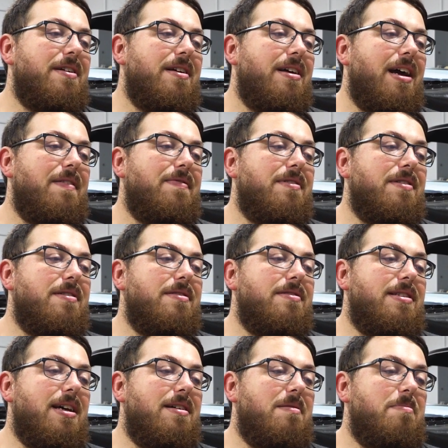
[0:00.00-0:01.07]
it was
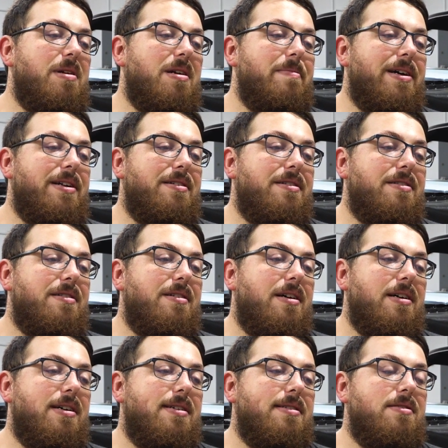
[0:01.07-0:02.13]
down to bare
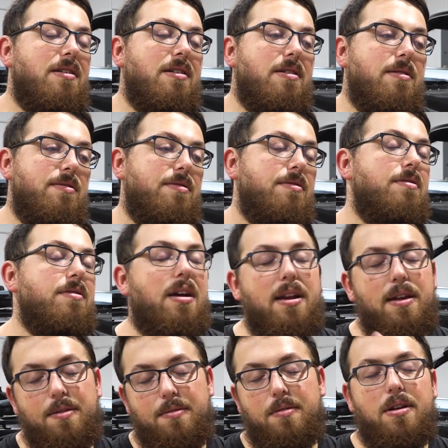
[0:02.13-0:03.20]
metal, started going through,
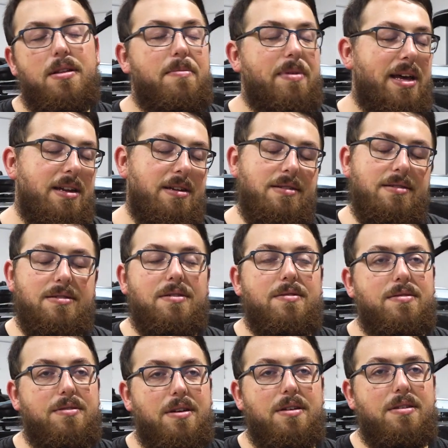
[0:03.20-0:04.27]
cutting through all the panels,
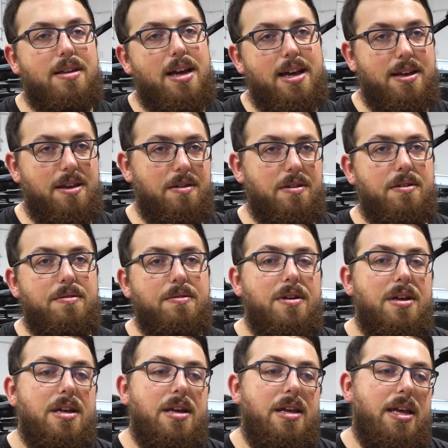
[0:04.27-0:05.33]
going all that,
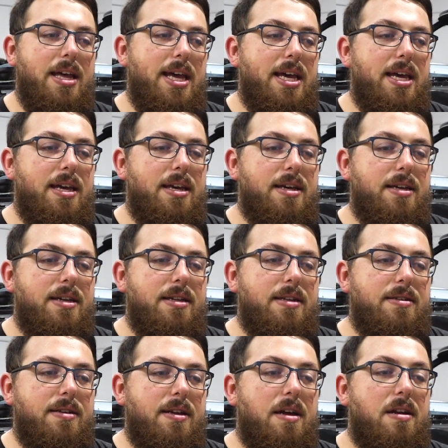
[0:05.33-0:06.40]

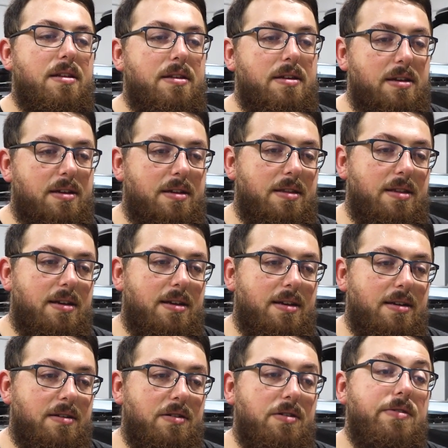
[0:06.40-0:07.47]
and got all
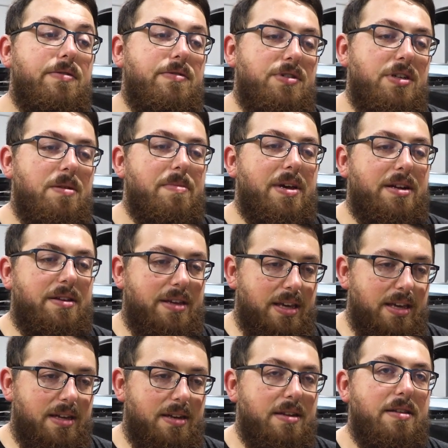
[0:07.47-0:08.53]
the new sheet metal
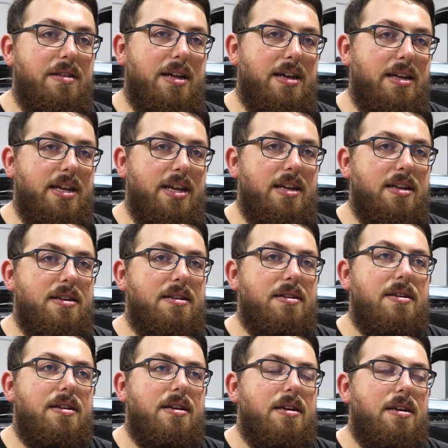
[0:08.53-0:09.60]
in that I needed.
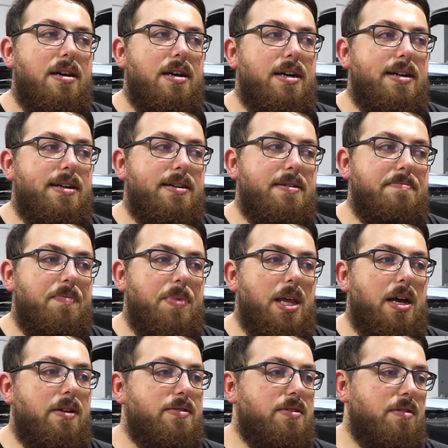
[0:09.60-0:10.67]

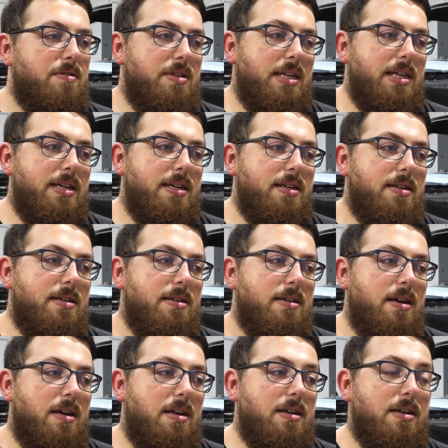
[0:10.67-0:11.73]
Also did
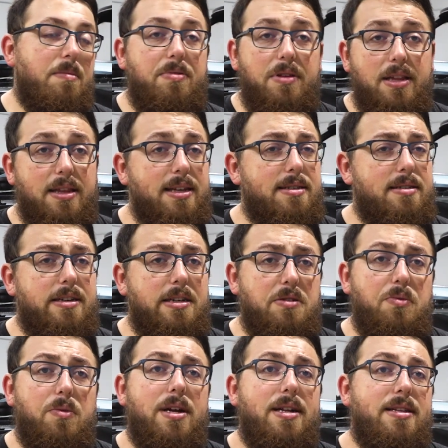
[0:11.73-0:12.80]
completely
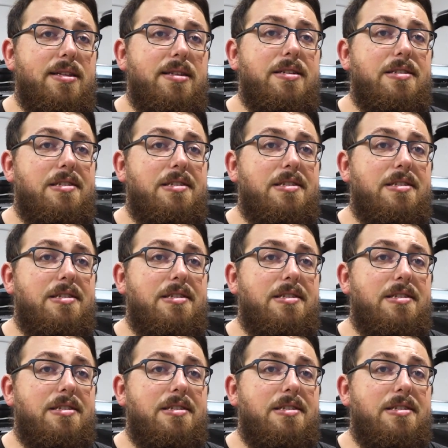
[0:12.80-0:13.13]
stitch welded the